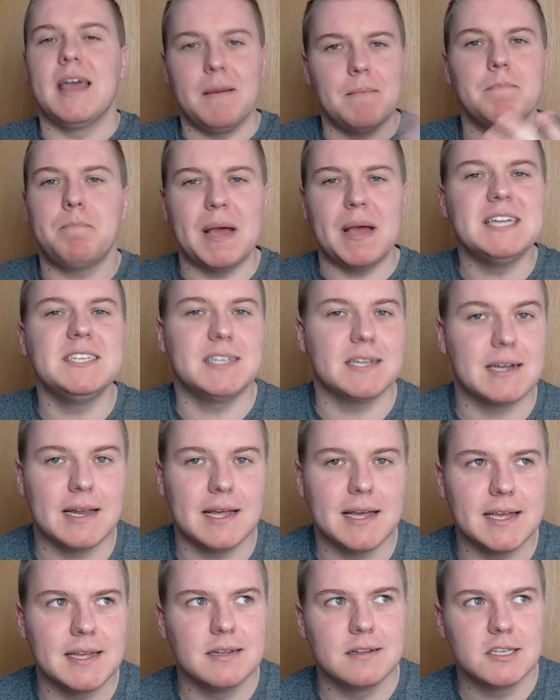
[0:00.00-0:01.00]

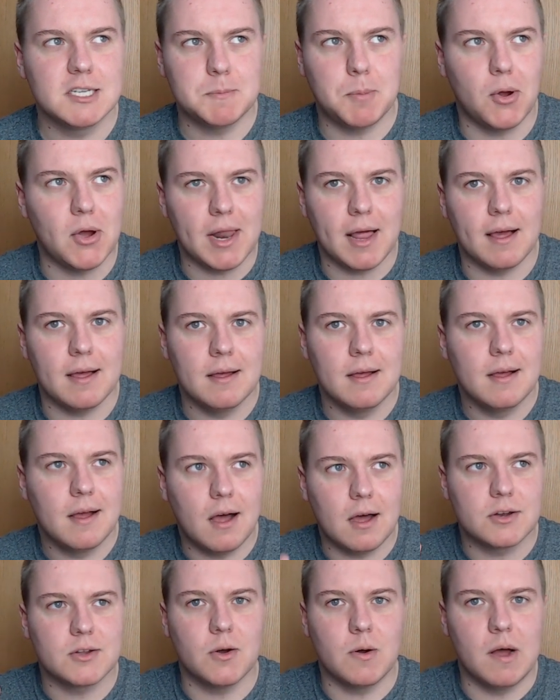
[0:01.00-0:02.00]
basically, spoiler,
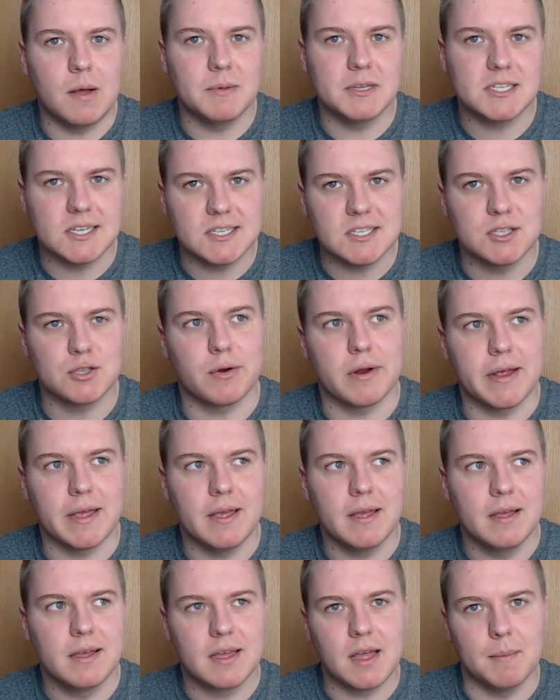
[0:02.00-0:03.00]
Hardcore Hermit Season 3
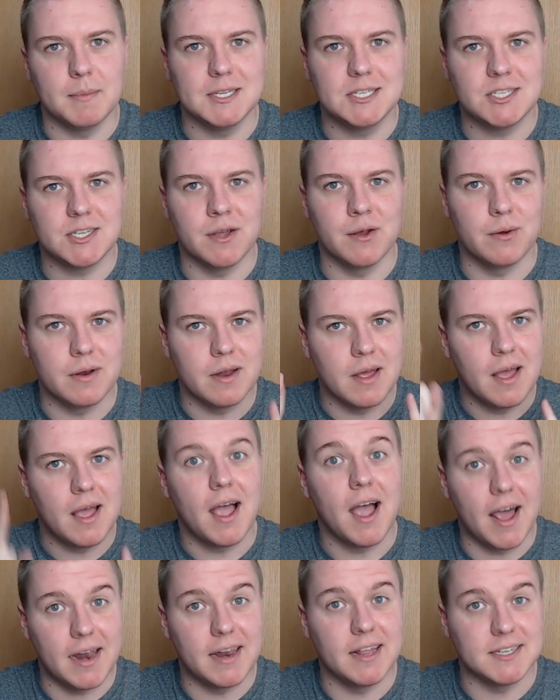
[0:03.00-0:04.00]
coming soon,
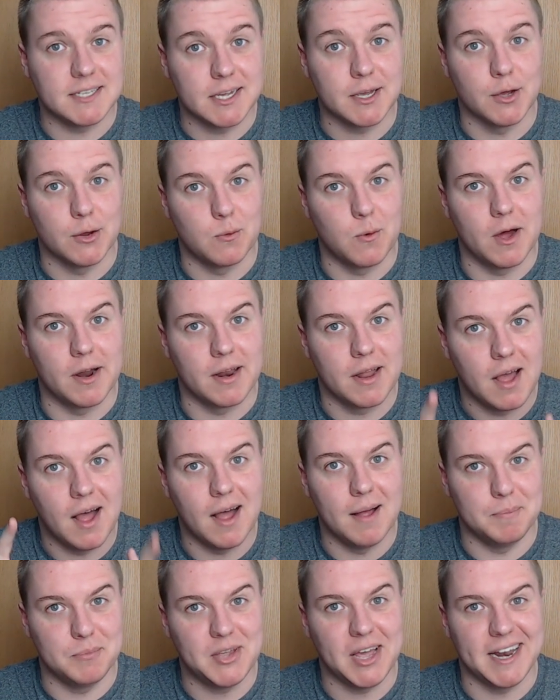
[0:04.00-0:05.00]
and it's a good one.
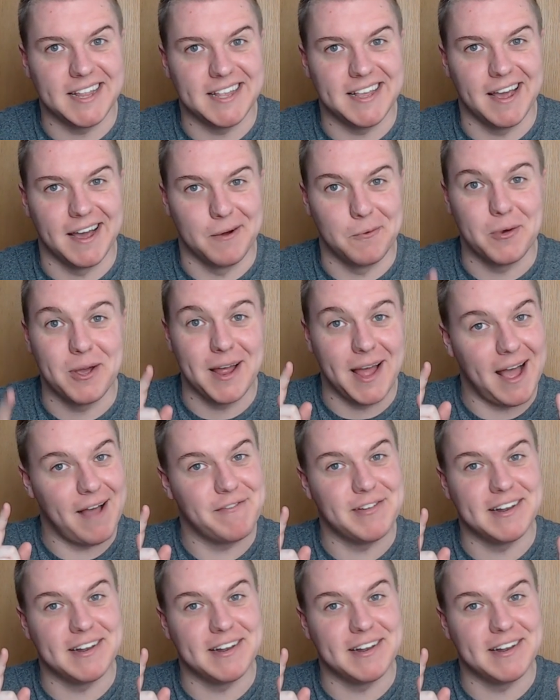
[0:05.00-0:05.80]
I'm telling you, we are having